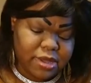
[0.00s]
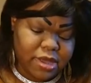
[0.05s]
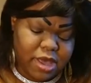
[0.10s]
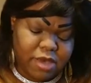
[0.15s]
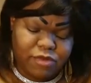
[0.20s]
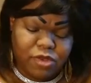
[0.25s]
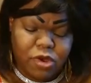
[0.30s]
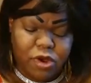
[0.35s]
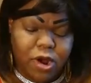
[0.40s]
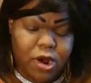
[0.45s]

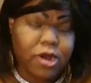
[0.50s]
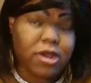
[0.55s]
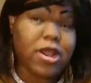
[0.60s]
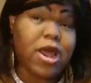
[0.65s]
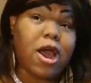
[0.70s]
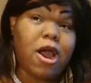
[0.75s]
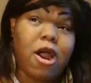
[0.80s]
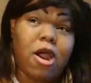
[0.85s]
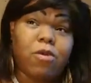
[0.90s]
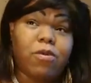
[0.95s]
If you are
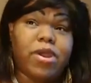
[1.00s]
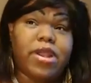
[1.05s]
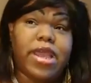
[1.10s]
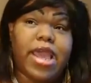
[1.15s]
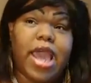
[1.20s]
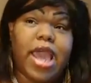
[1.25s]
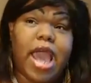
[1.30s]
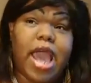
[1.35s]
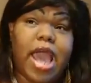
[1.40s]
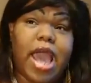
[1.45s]
not
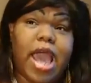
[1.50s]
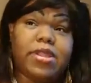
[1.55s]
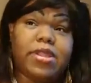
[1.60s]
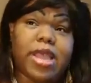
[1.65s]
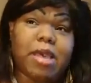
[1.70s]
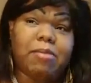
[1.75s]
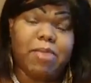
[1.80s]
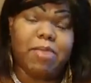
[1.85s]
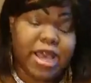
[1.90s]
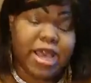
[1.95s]
already happy
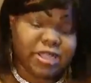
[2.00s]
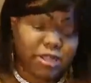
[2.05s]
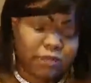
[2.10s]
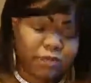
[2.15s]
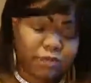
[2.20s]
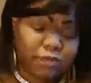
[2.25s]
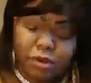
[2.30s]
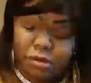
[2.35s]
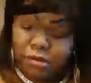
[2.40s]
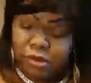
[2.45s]
with that
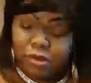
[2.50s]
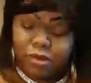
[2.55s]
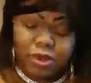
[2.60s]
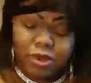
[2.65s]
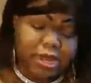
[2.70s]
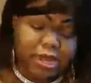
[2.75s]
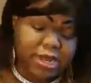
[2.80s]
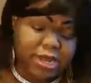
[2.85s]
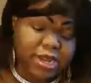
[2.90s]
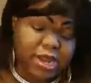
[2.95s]
Pisces full moon
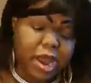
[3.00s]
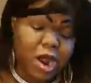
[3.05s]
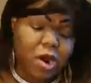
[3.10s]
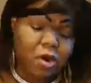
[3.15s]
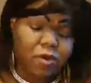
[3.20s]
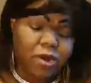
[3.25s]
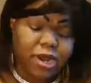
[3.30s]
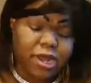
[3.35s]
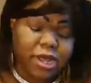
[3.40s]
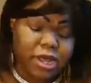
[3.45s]
and it did not
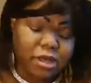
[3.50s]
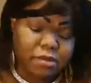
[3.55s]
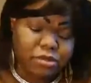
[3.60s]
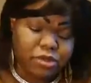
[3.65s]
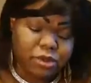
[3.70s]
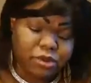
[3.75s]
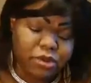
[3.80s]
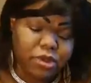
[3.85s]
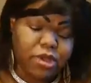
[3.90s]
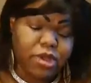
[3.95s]
already
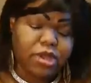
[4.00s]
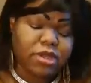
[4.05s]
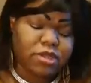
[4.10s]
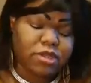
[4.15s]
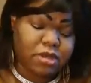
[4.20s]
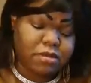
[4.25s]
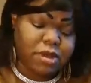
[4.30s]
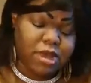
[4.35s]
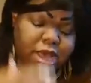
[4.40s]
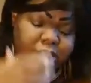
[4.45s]
come through,
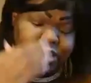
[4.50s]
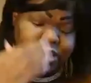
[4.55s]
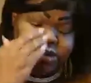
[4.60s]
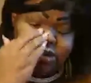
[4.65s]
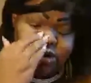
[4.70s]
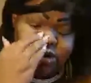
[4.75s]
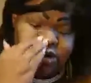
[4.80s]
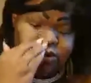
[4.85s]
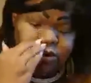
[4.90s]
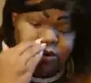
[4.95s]
some of you guys
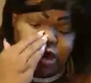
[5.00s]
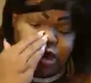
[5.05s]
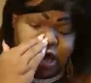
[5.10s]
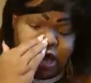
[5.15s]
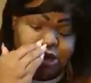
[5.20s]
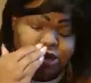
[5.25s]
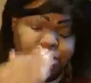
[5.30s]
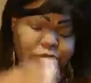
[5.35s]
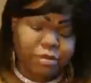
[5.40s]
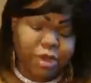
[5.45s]
are going to
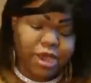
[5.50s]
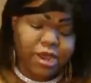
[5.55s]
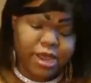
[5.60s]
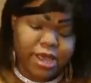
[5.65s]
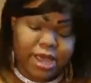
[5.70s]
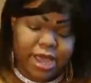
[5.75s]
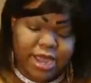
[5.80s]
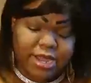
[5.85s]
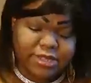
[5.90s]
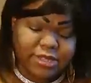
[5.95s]
realize you made
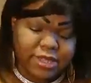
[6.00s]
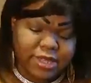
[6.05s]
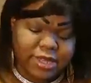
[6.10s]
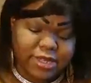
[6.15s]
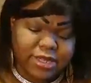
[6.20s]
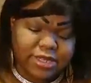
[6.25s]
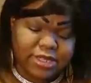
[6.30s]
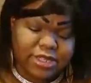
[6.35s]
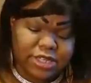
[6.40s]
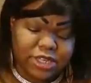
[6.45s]
an
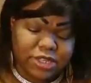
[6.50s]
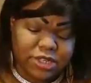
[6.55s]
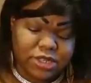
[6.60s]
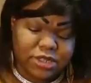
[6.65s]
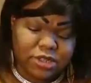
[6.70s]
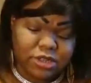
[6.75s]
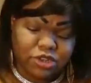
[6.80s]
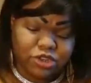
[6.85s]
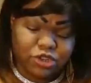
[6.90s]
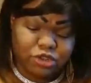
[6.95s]
excellent
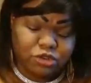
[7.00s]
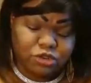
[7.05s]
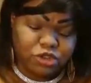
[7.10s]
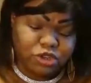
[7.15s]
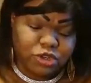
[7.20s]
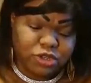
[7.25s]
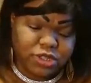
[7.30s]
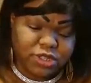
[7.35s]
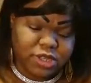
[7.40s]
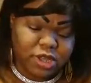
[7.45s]
decision to
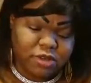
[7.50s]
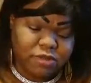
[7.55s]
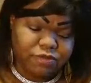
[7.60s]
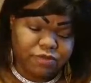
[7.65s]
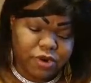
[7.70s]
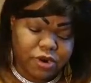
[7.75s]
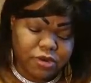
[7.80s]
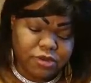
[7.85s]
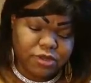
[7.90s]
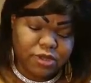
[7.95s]
choose yourself
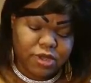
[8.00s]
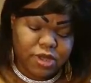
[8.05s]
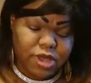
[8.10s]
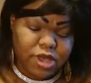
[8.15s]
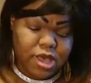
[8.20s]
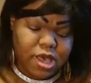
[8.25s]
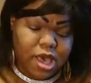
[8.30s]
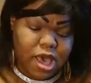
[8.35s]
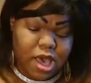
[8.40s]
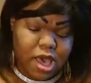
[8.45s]
first.
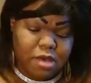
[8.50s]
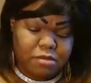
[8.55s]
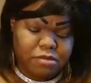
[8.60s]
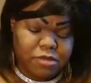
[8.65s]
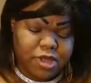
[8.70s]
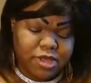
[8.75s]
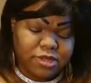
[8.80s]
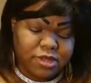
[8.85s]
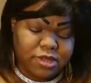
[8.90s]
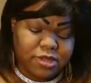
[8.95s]

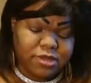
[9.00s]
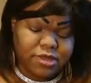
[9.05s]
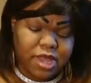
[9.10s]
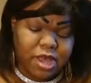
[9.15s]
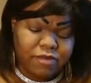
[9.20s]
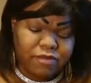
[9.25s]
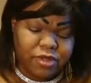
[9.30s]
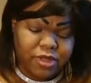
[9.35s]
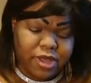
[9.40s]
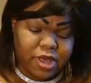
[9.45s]
This is
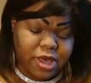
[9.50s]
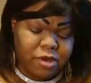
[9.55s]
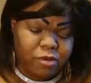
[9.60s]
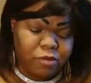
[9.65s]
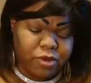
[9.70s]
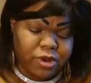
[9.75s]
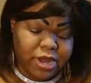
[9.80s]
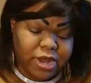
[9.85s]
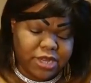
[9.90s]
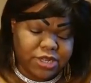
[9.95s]
definitely a
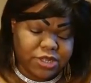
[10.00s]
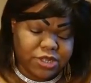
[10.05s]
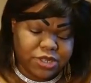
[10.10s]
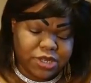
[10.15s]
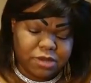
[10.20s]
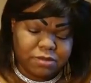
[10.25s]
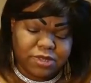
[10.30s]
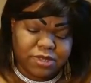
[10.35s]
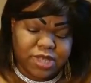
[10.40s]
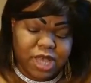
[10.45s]

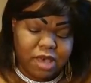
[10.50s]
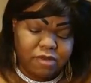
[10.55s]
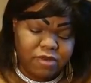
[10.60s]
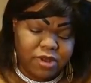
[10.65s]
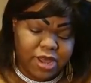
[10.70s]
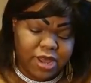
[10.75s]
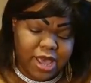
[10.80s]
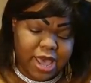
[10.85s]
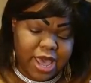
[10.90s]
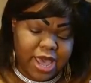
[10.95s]
relationship
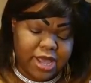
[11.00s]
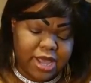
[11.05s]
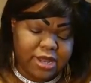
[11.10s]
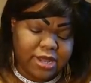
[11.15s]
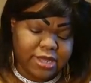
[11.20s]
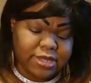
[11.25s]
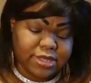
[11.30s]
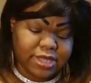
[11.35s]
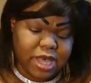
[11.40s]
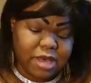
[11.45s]
7 and 8
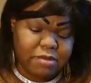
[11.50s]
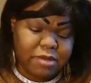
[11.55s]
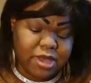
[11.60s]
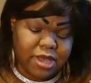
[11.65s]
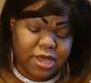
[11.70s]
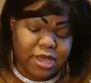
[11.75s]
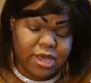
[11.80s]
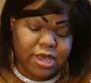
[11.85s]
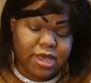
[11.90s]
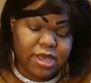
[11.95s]
that's coming
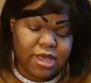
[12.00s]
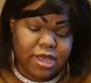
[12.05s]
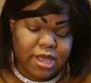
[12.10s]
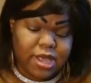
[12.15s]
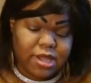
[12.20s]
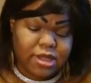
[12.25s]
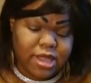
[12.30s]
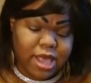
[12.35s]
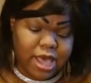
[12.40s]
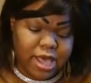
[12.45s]
in
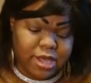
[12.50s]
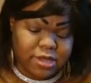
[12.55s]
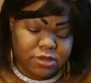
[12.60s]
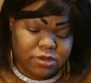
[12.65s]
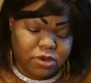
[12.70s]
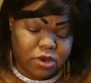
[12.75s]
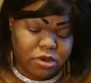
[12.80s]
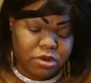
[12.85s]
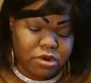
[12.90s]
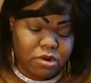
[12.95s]
that
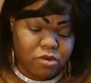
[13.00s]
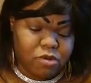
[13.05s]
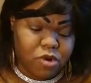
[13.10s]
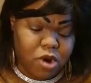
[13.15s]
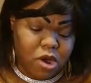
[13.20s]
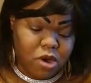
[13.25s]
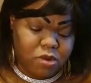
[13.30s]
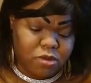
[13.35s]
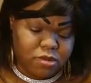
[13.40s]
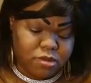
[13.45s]
is going to
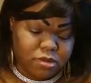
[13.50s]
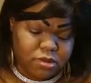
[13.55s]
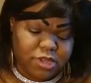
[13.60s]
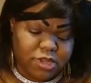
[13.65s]
grow.